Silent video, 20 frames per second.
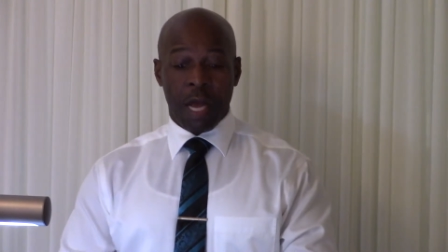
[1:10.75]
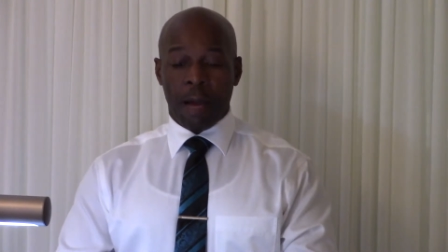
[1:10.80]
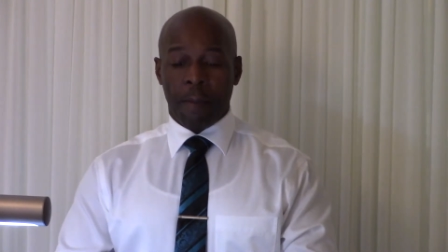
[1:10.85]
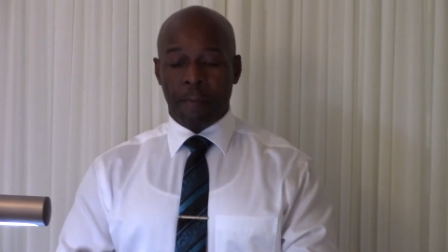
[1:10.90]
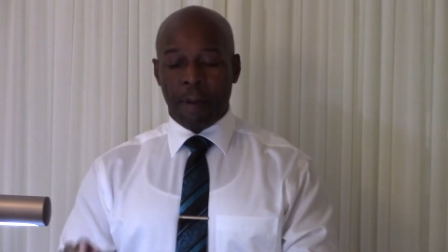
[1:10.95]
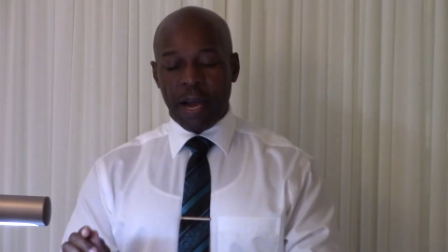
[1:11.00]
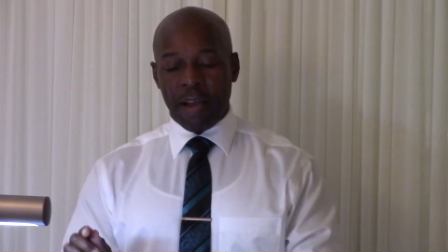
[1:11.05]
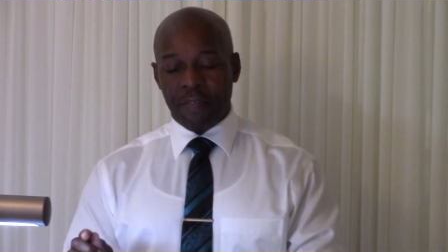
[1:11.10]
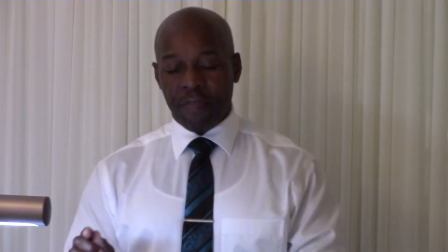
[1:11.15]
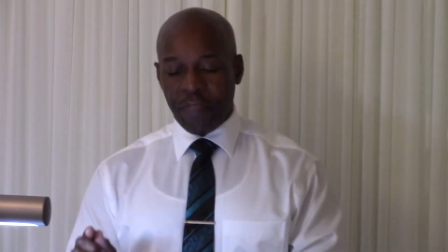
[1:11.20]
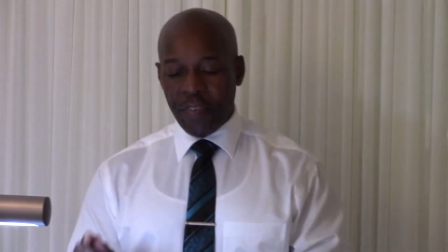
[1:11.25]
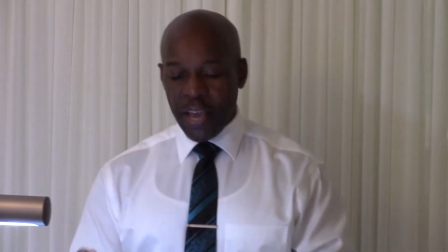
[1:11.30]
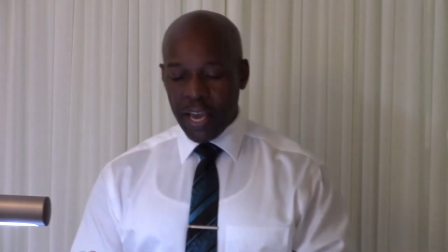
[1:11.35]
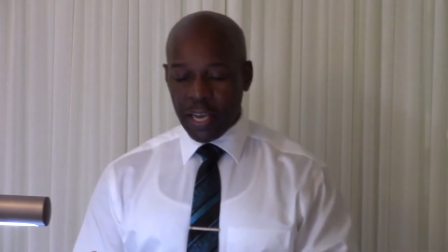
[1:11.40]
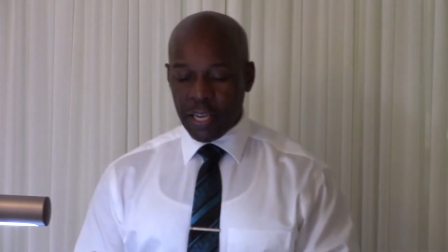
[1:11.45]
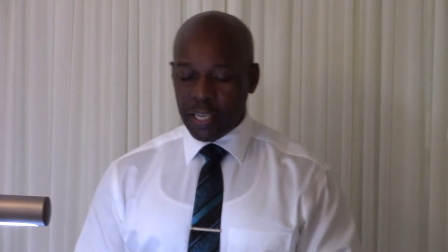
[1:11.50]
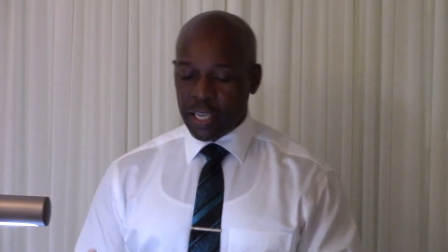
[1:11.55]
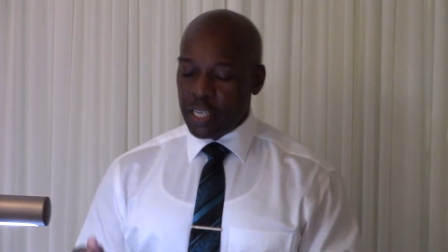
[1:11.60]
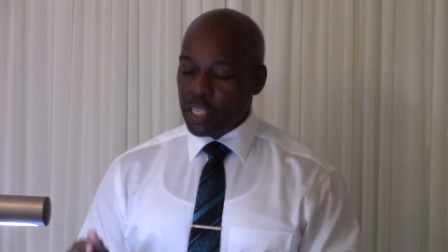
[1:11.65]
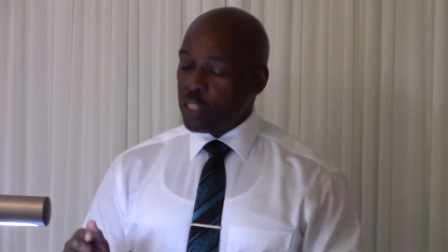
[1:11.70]
By
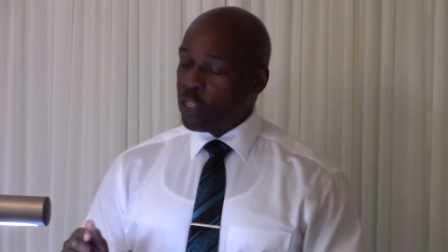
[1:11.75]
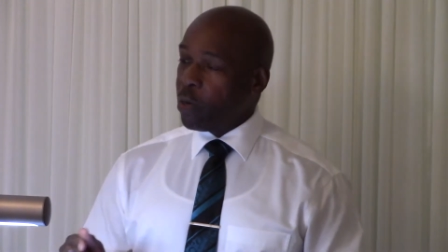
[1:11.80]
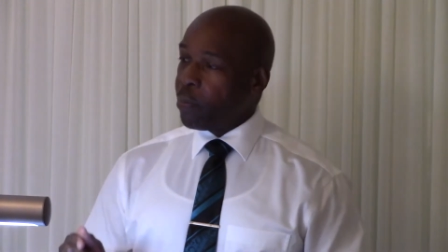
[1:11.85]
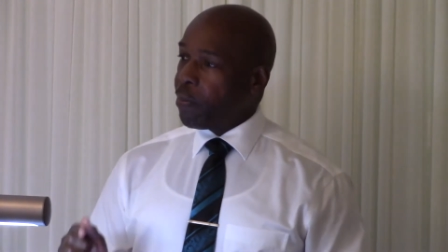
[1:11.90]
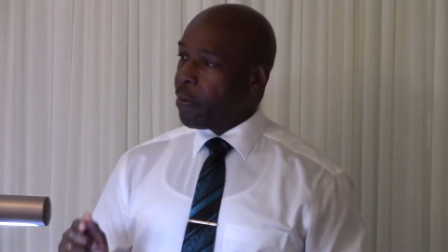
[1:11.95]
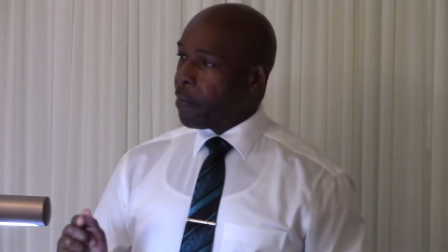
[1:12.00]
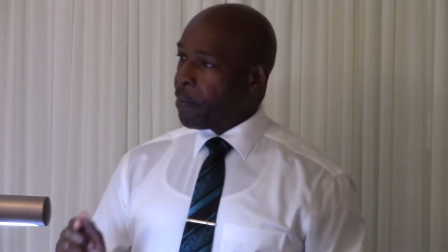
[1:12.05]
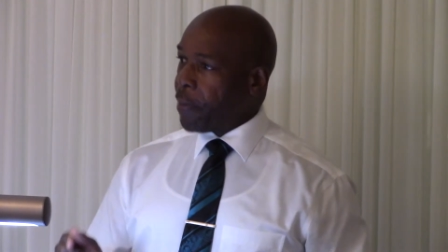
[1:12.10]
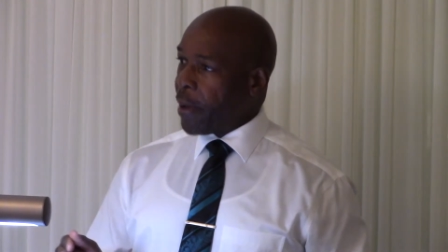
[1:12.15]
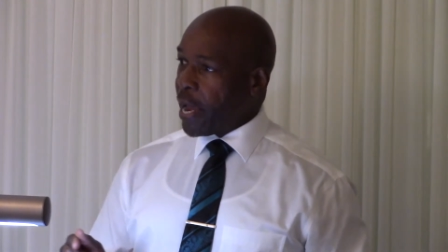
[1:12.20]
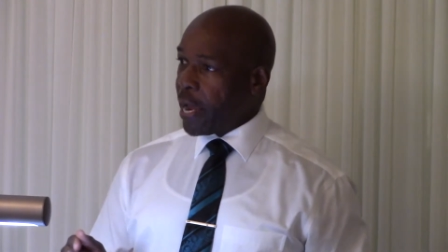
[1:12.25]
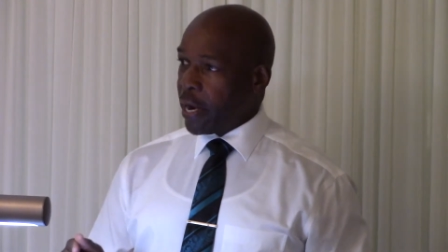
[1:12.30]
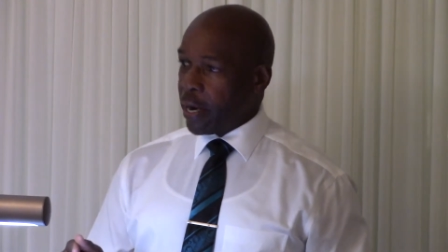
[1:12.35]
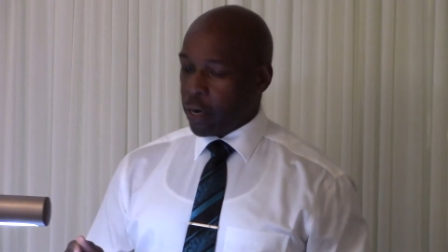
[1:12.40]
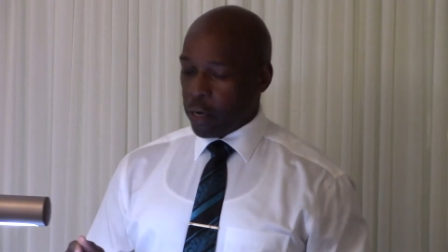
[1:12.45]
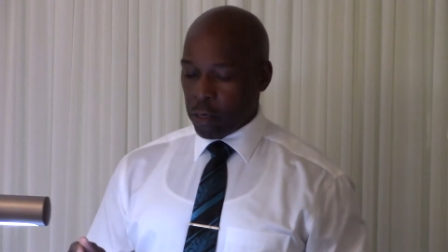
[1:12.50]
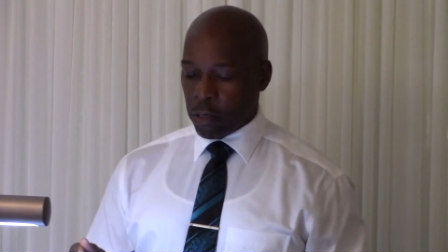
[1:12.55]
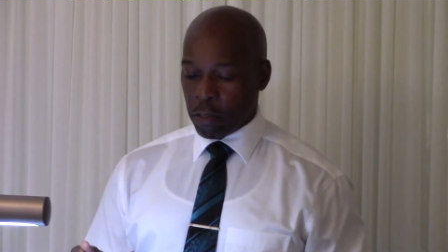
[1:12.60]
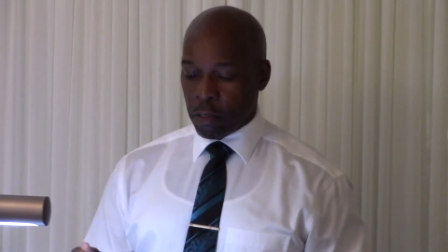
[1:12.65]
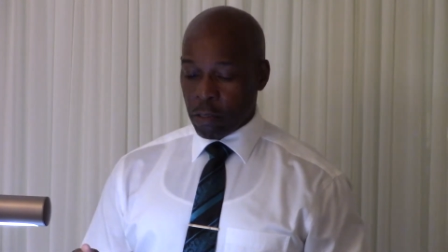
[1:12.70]
failing to
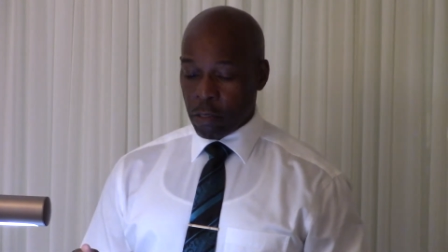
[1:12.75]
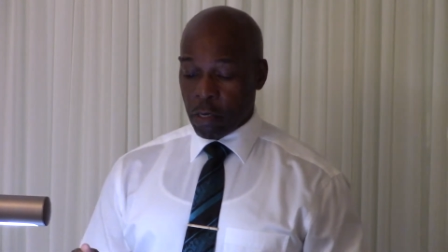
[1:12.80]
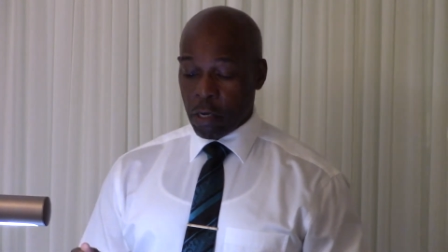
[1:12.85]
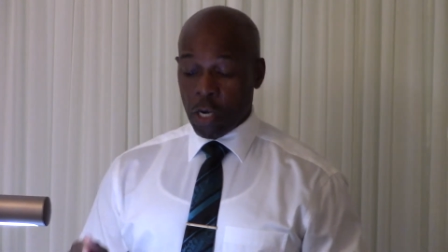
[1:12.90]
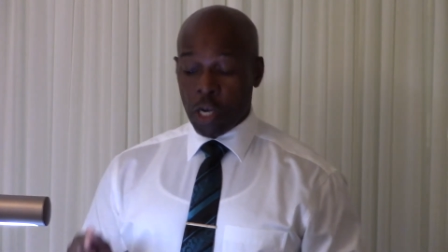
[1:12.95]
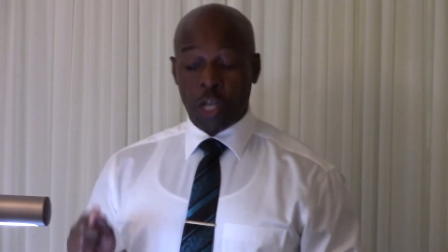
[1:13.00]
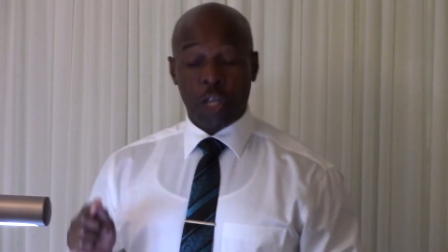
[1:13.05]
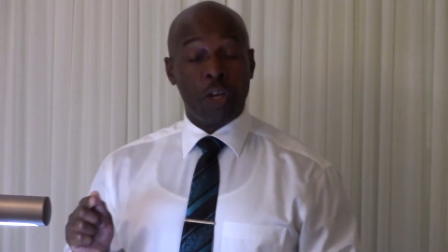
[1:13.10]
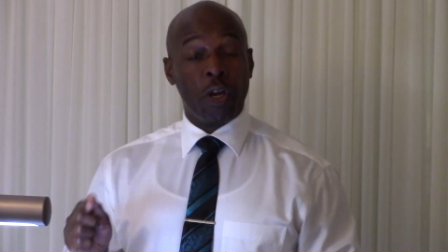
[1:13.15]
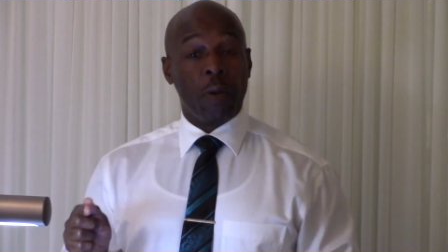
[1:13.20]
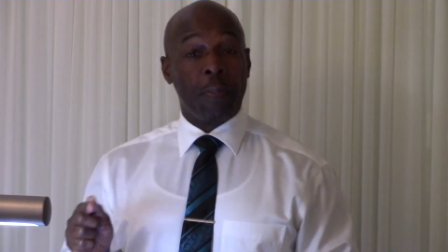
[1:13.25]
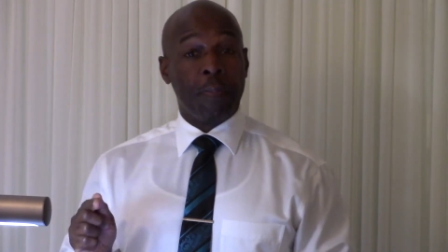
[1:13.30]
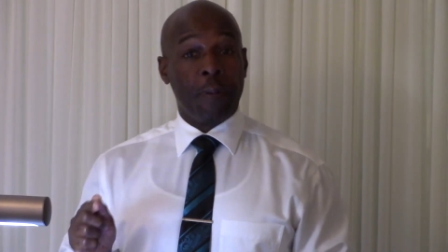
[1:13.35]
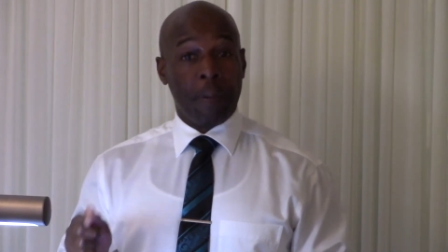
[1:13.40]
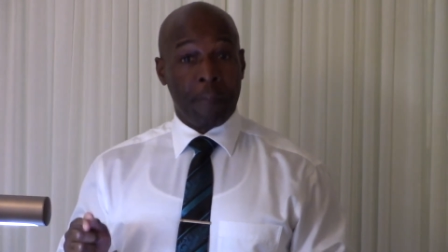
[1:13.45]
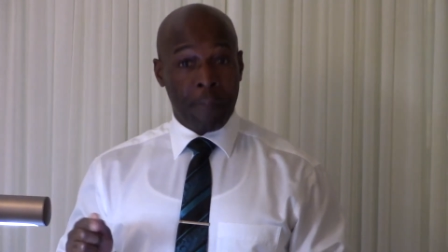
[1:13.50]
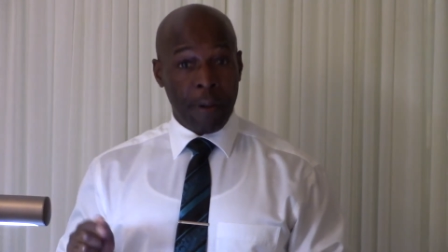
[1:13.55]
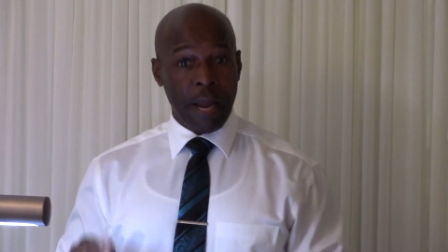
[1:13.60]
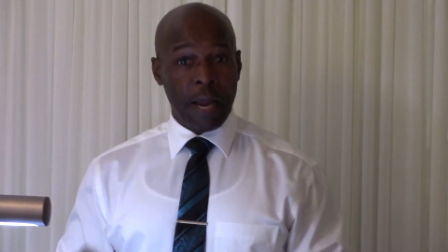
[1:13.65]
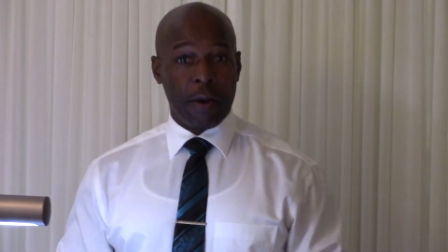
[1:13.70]
prepare, you're
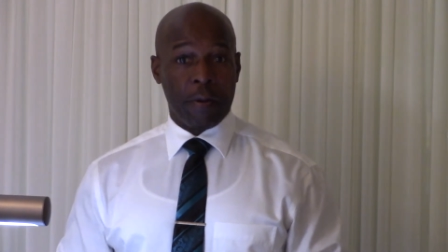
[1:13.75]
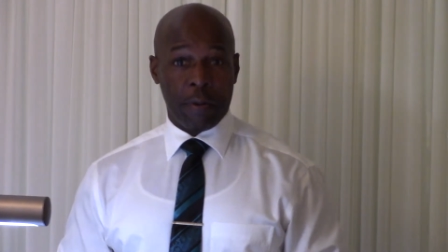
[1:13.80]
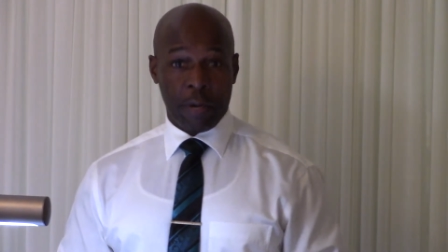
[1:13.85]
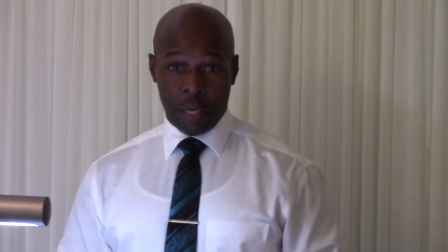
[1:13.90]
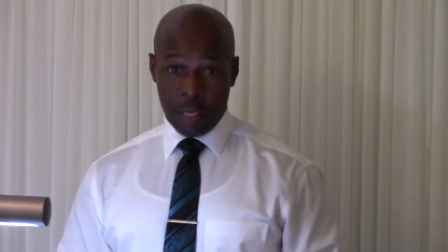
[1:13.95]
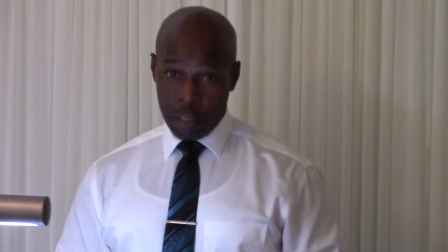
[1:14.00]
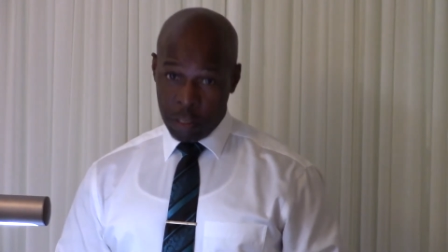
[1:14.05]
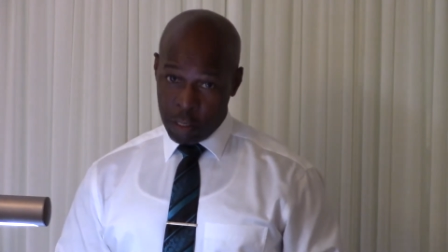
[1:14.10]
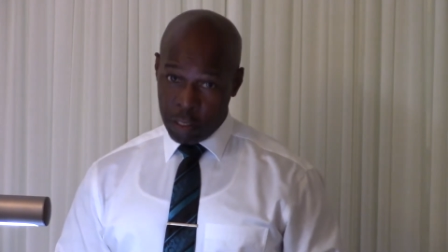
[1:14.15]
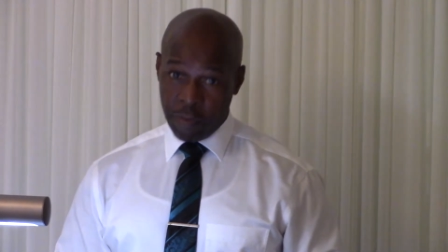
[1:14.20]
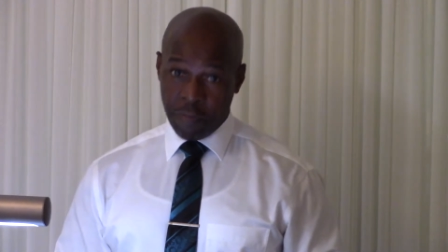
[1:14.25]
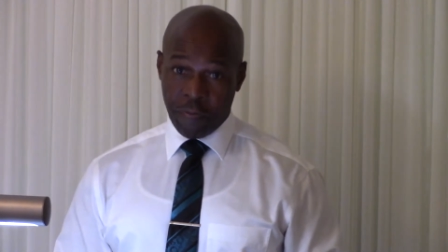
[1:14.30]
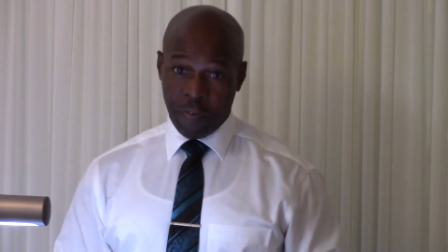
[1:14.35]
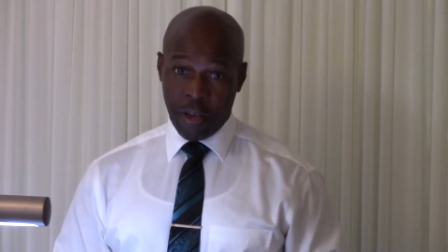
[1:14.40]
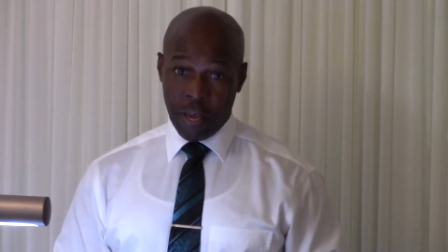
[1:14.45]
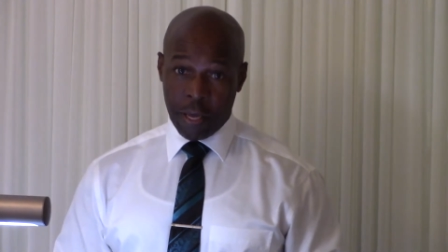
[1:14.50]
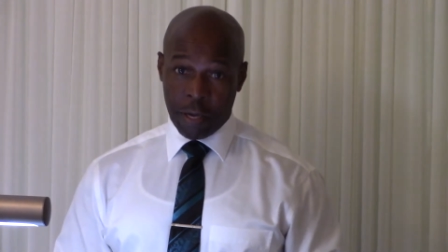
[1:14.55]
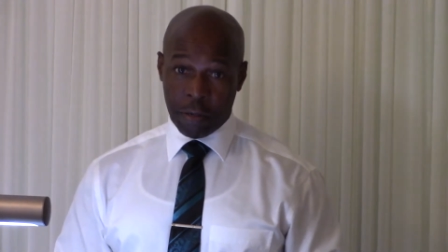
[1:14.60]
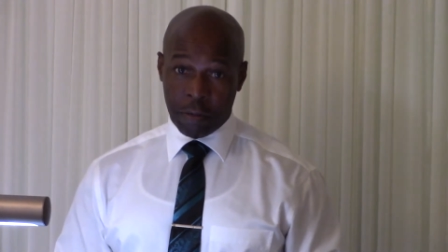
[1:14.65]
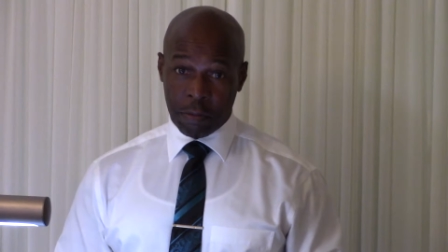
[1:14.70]
preparing to
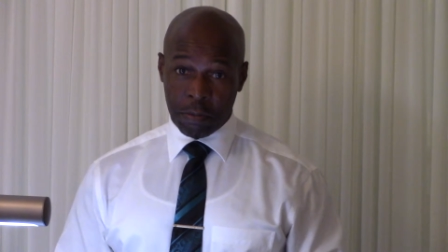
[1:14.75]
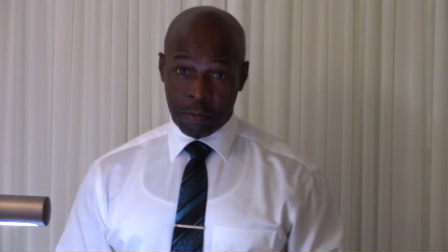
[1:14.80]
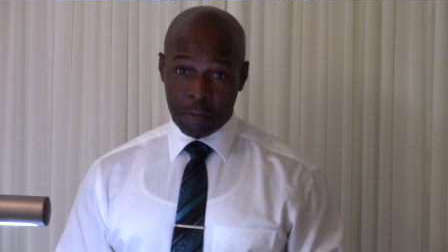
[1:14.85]
fail.